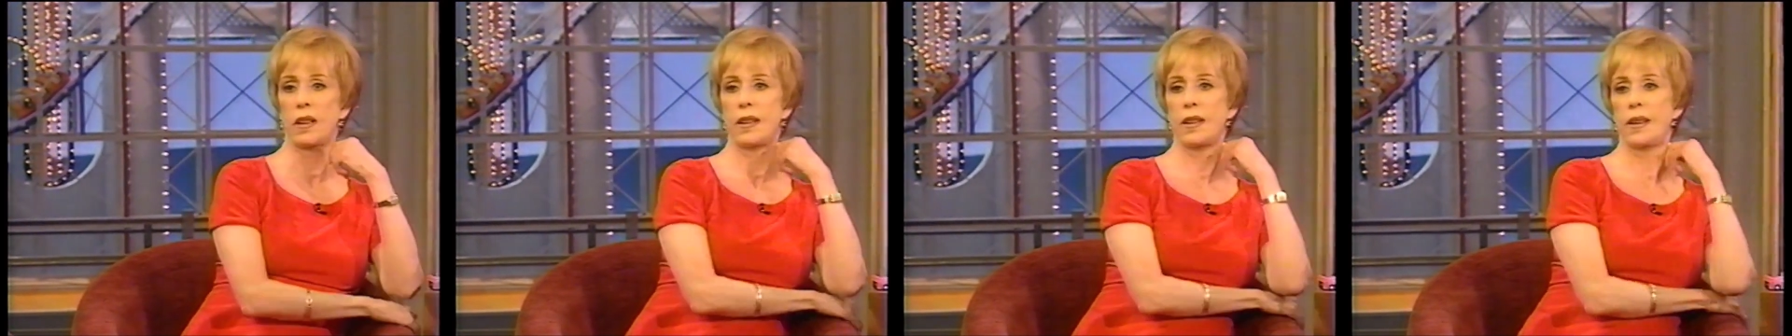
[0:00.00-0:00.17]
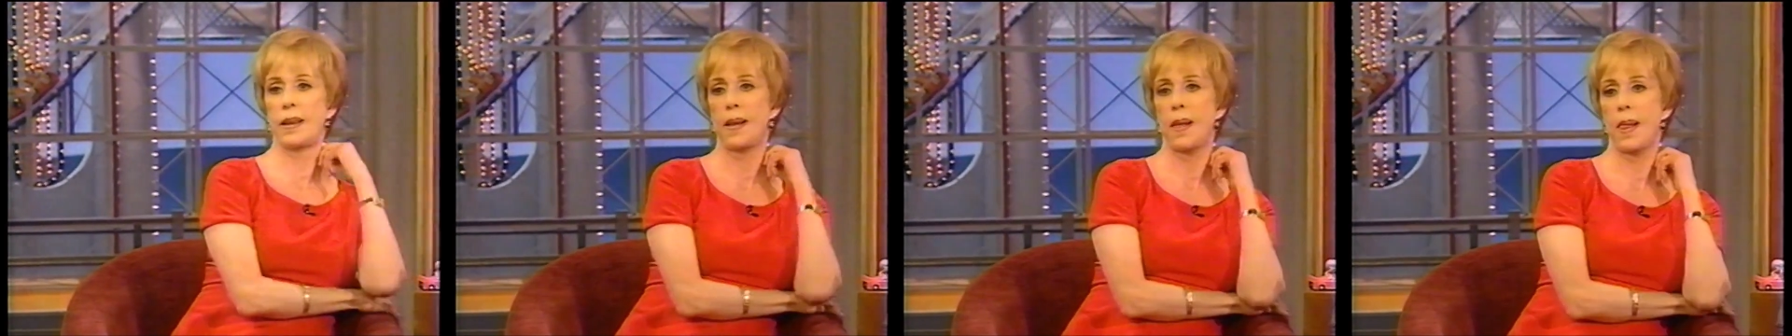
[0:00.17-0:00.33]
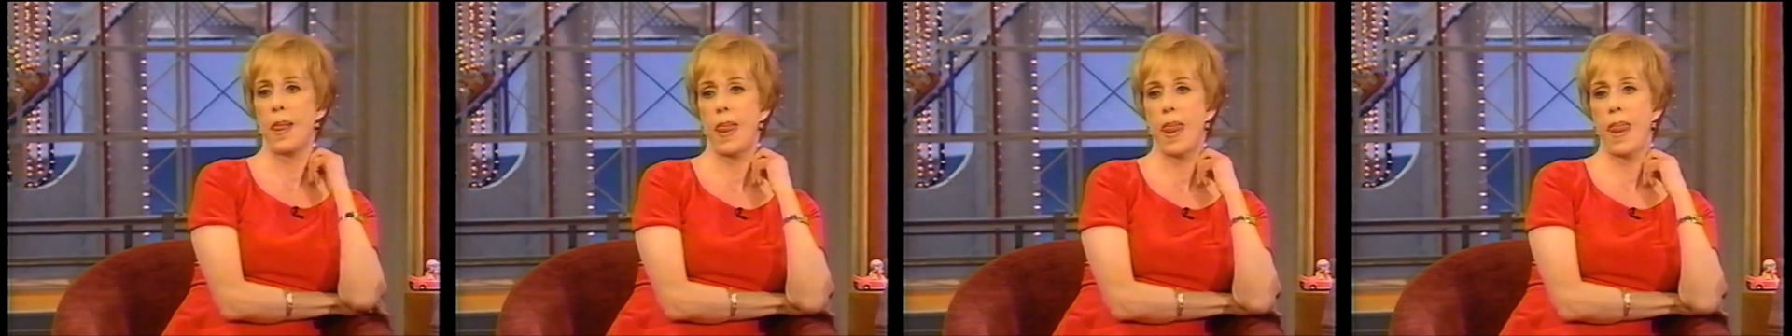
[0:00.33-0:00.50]

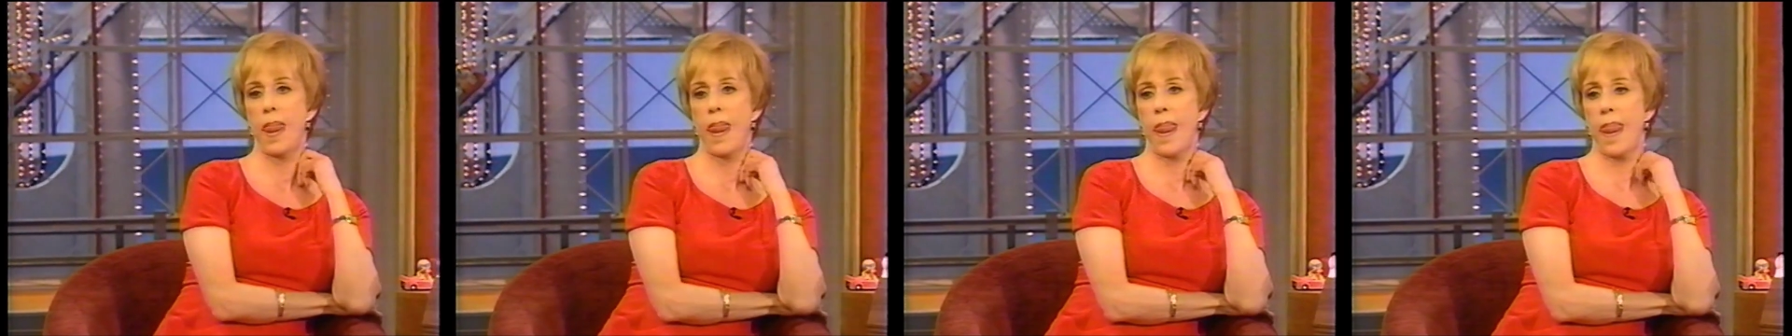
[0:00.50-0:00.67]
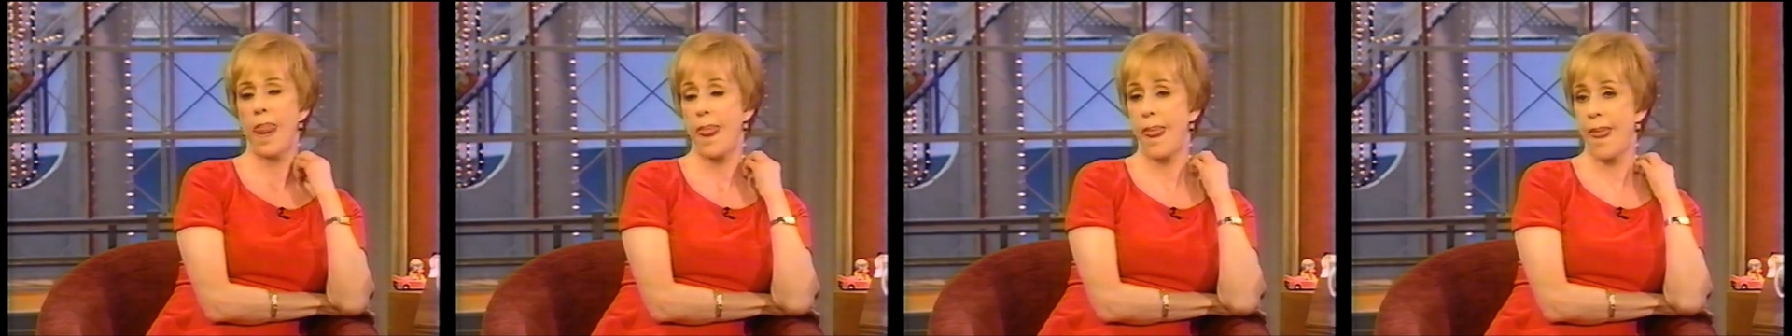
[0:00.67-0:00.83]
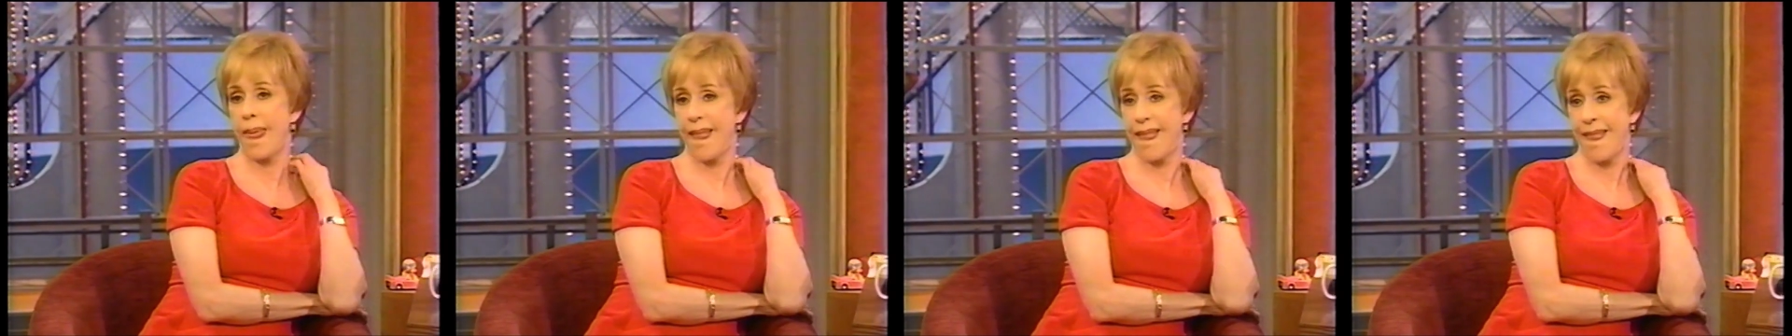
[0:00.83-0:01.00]
Michelle
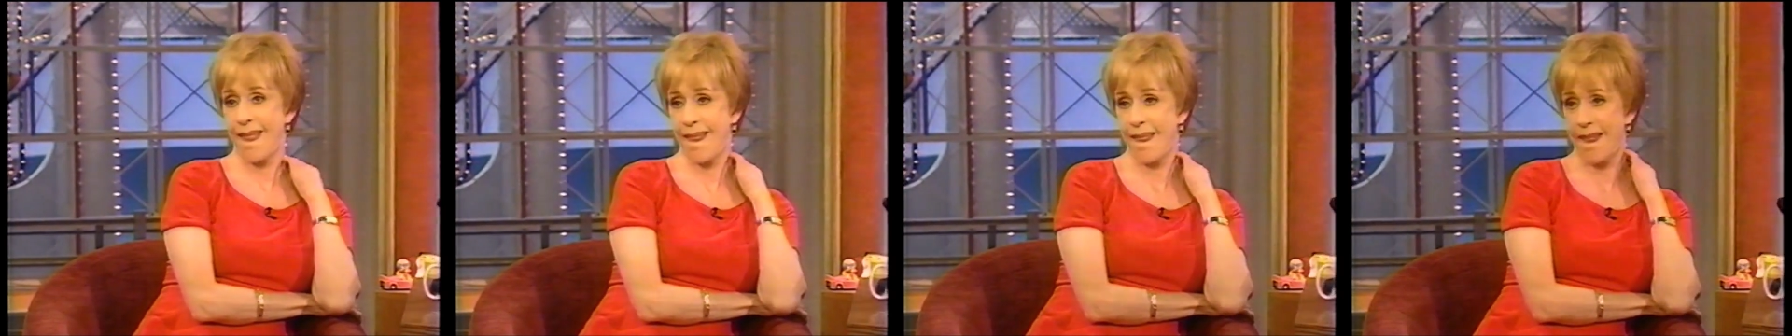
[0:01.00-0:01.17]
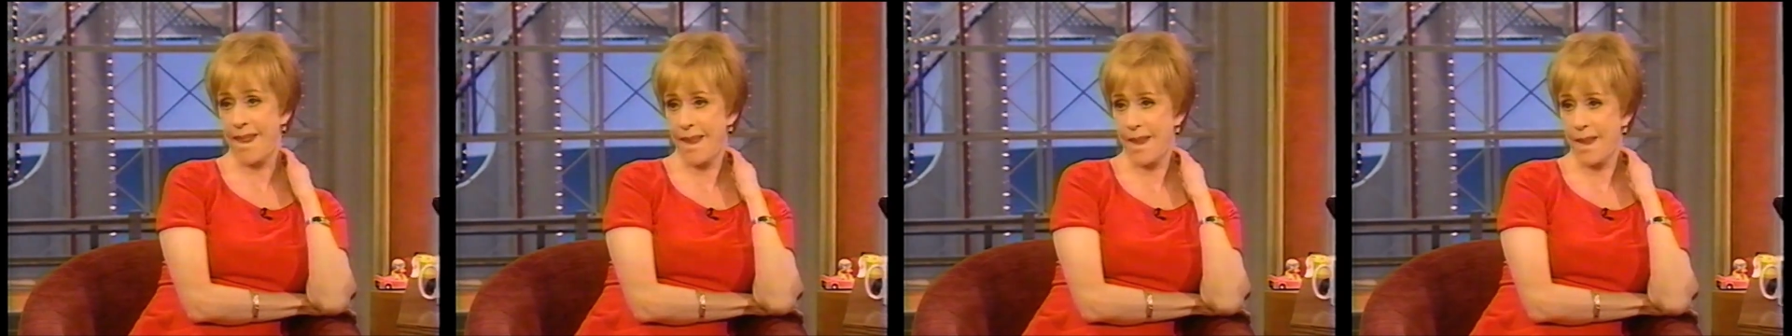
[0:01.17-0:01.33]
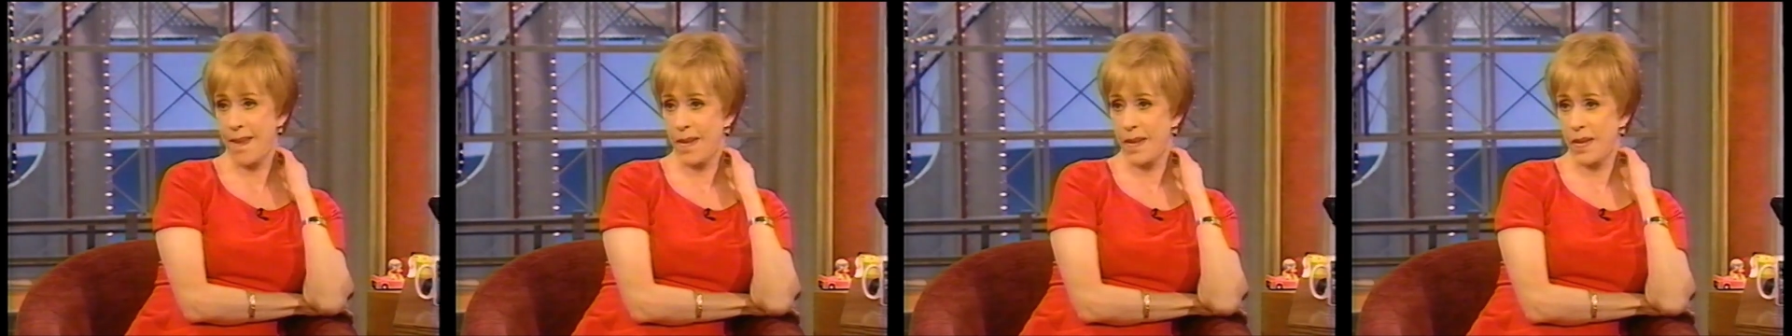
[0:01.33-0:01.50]
Pirich, where are
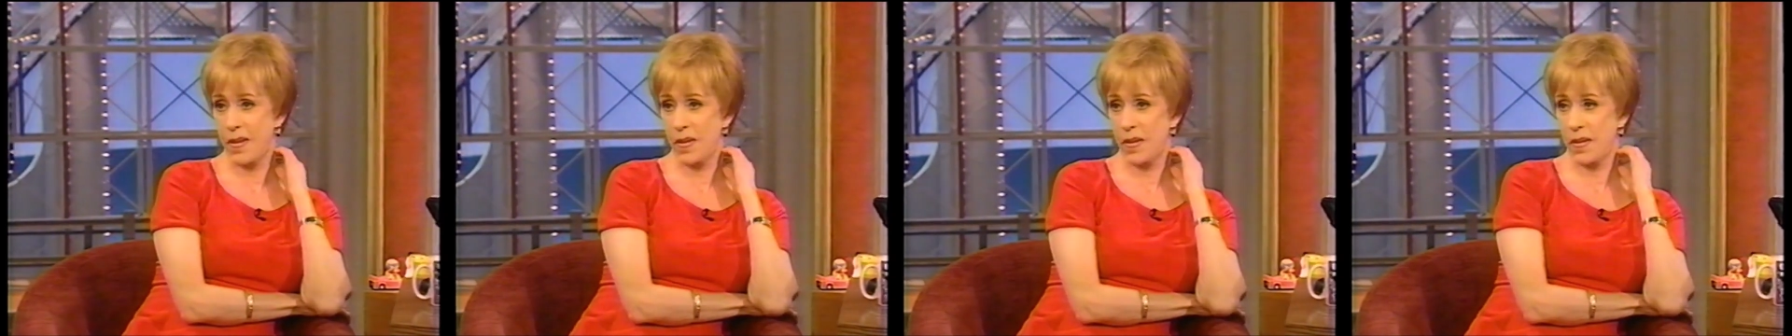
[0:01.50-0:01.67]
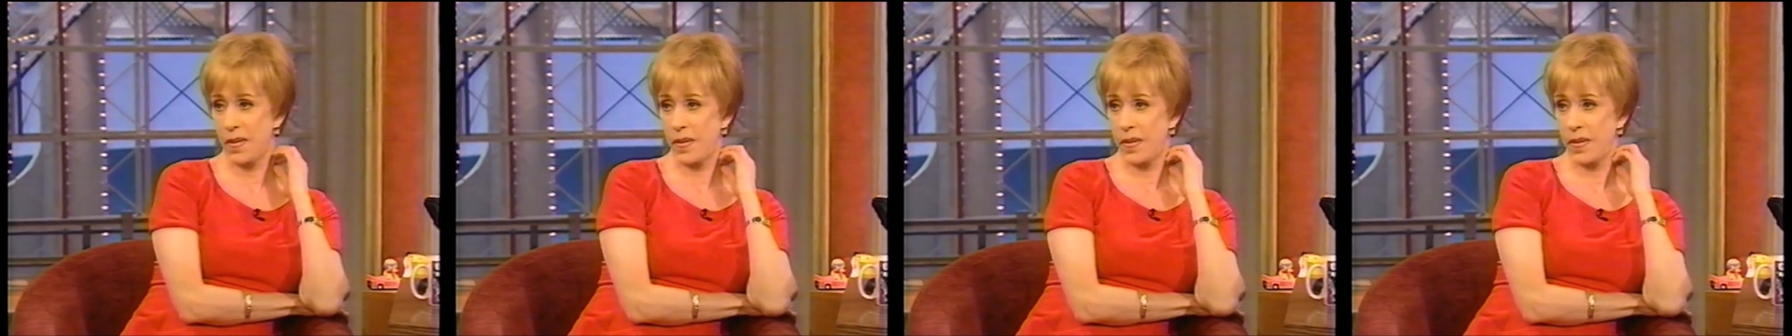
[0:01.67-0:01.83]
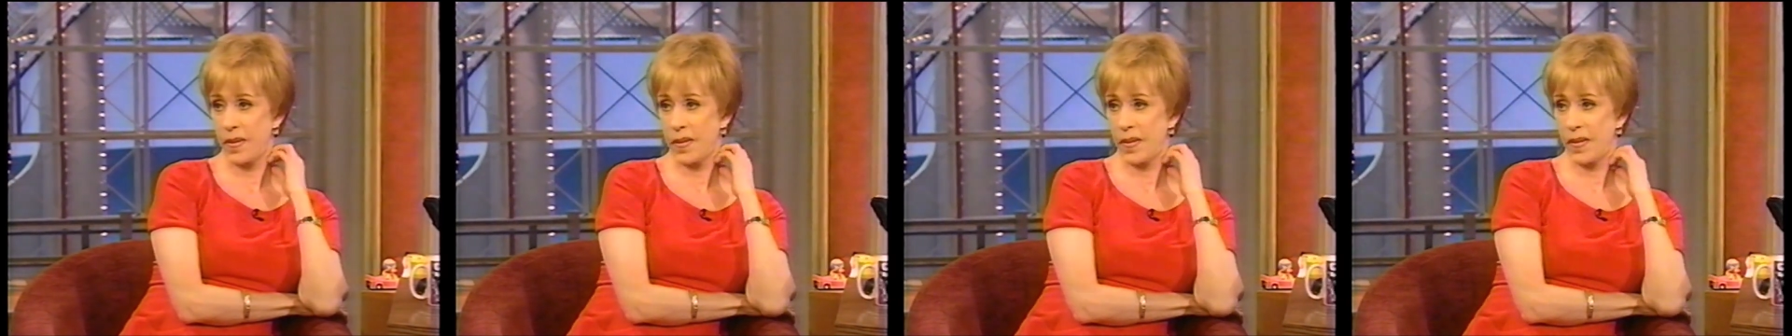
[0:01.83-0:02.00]
you,
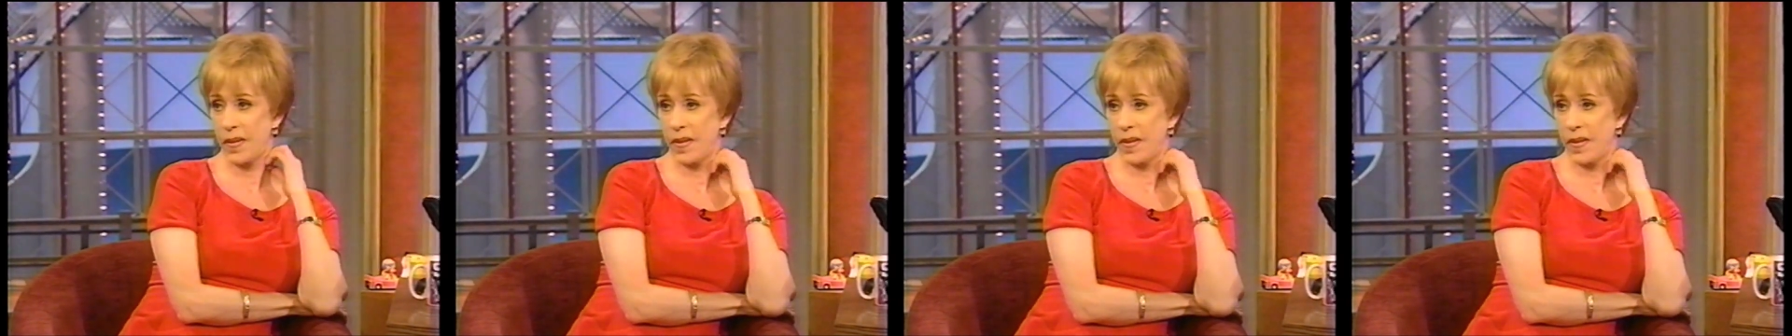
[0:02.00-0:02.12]
Michelle?